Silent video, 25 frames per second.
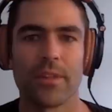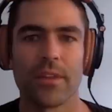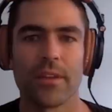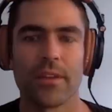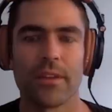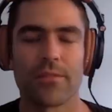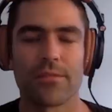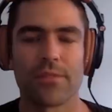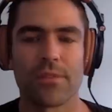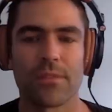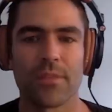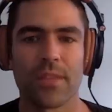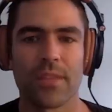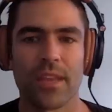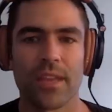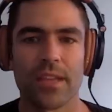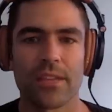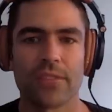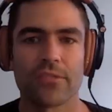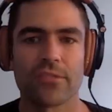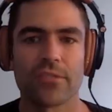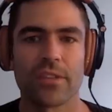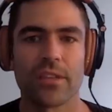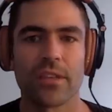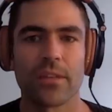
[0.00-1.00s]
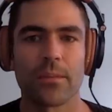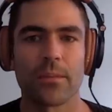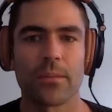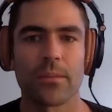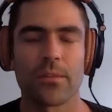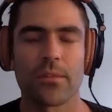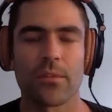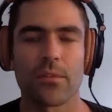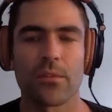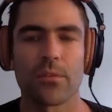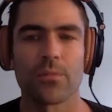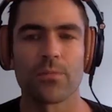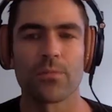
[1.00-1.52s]
the head shape.
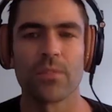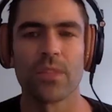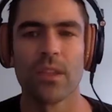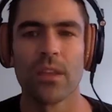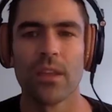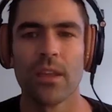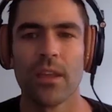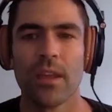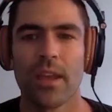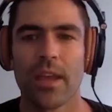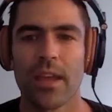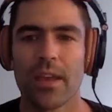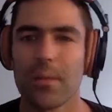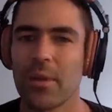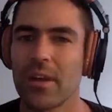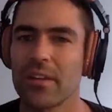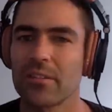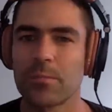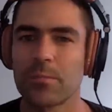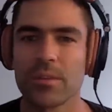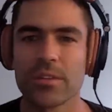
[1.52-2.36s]
So anyways,